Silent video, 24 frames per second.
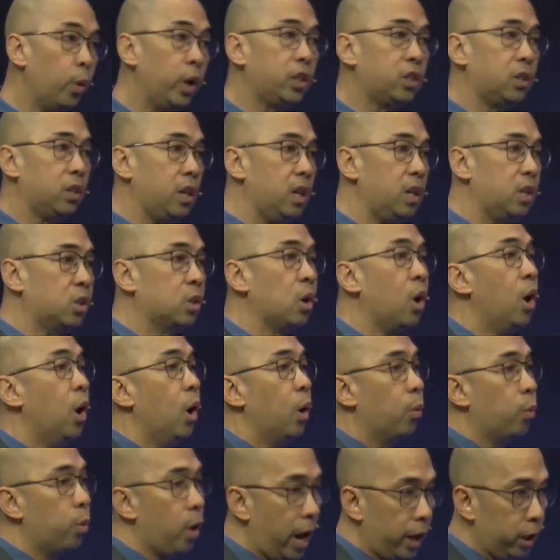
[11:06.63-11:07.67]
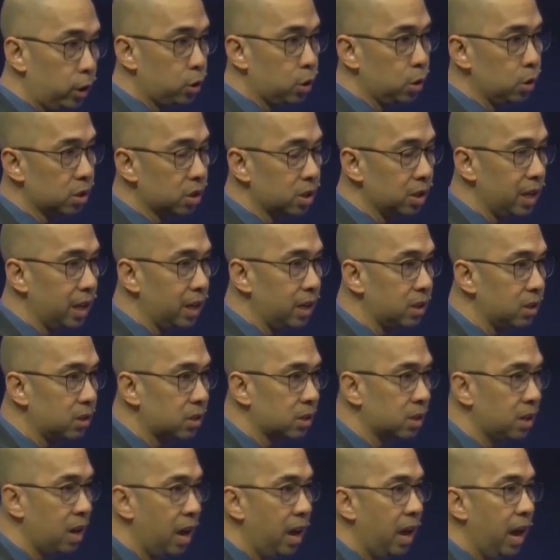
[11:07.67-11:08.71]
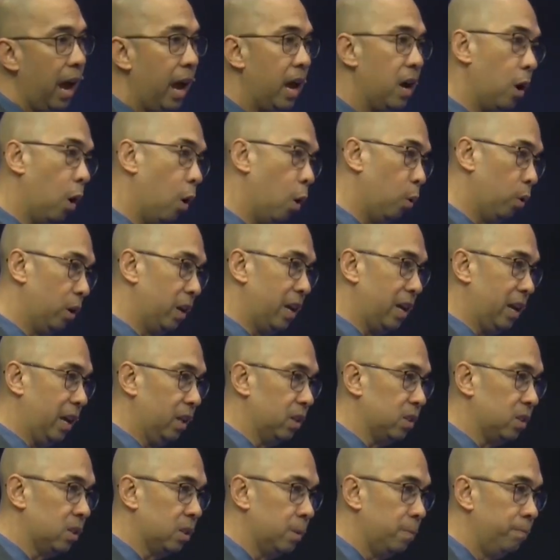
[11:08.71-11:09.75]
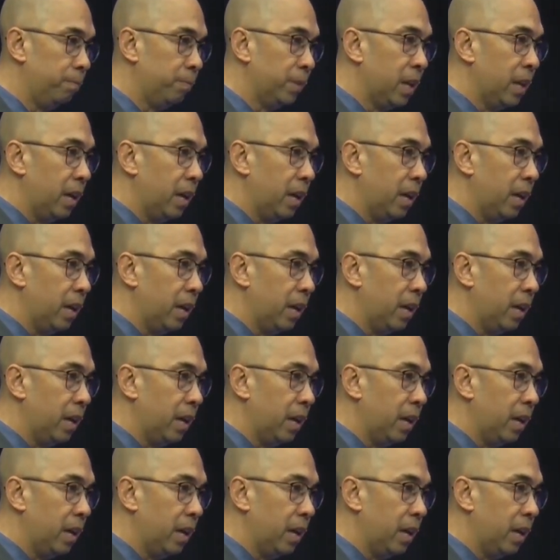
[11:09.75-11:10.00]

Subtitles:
which is righteousness and holiness.